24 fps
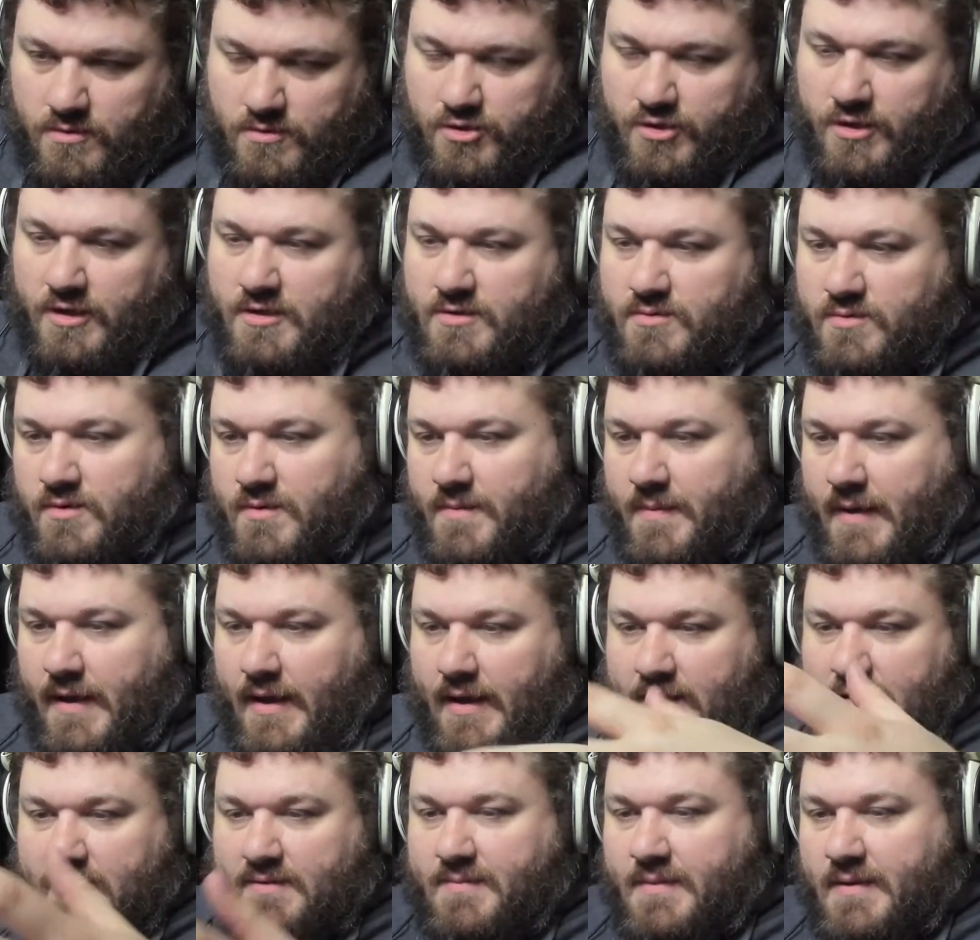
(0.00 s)
transport
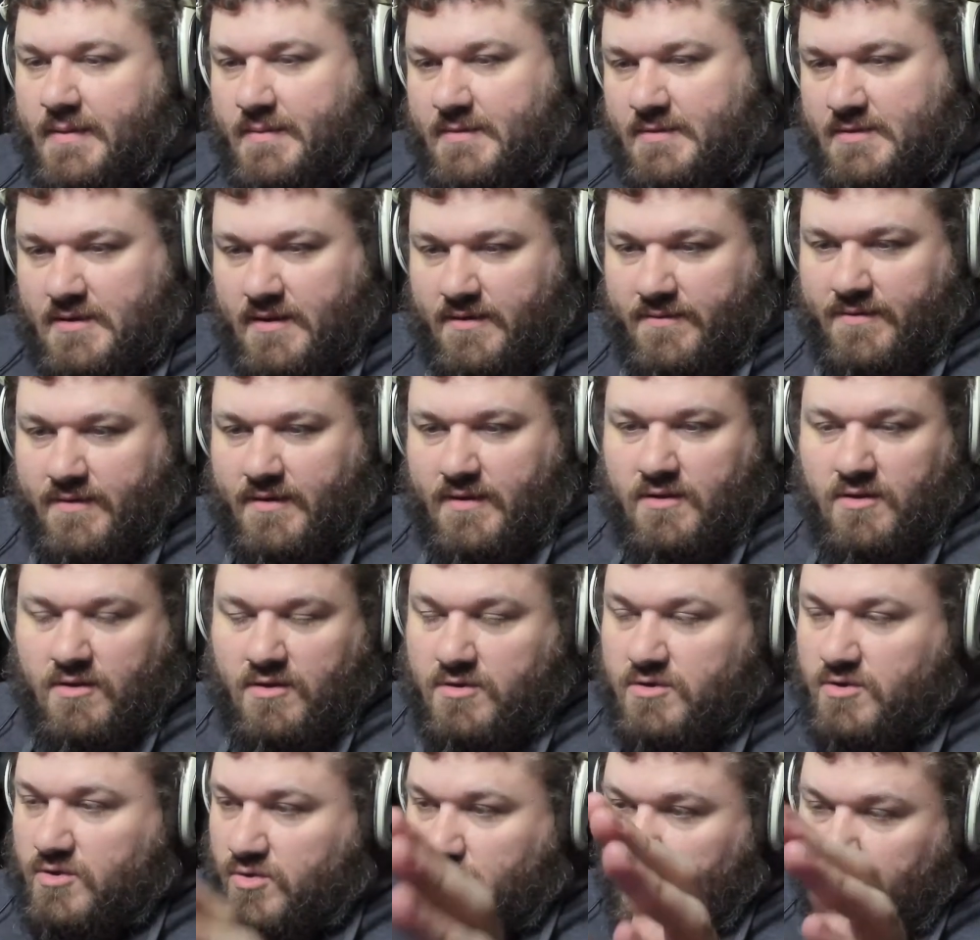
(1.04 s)
pads, beaming stuff in,
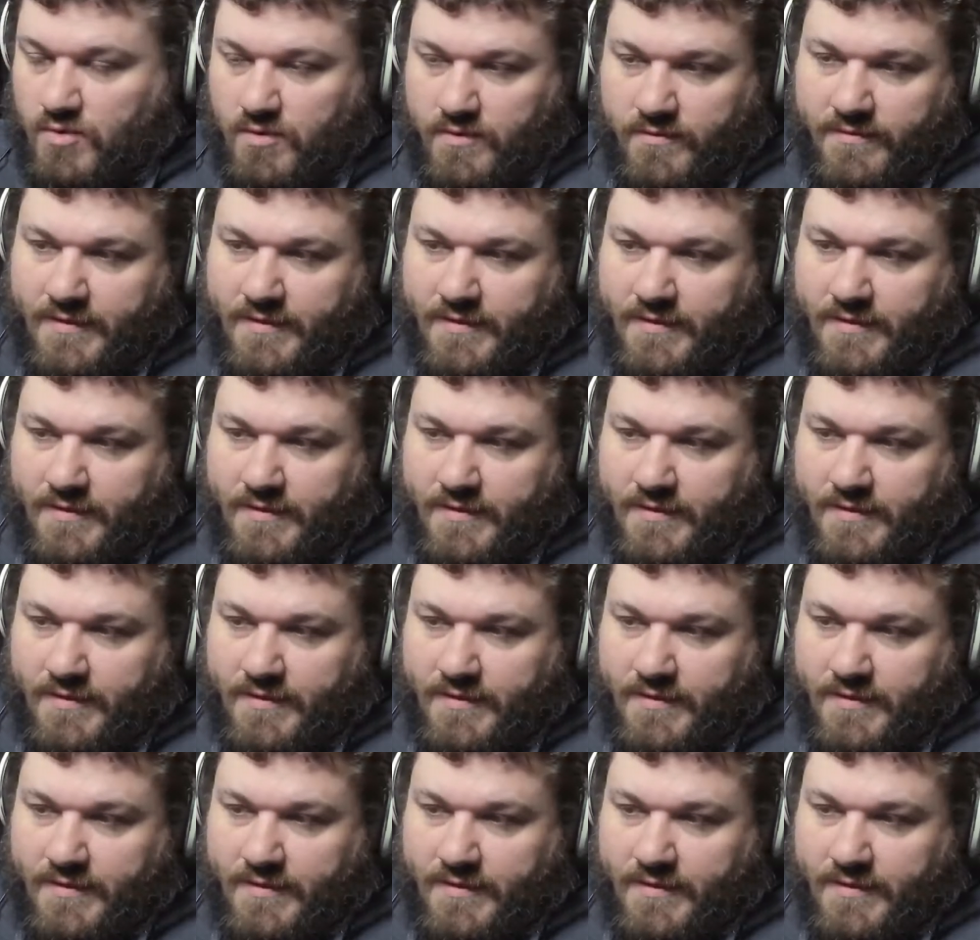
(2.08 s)
looks cool,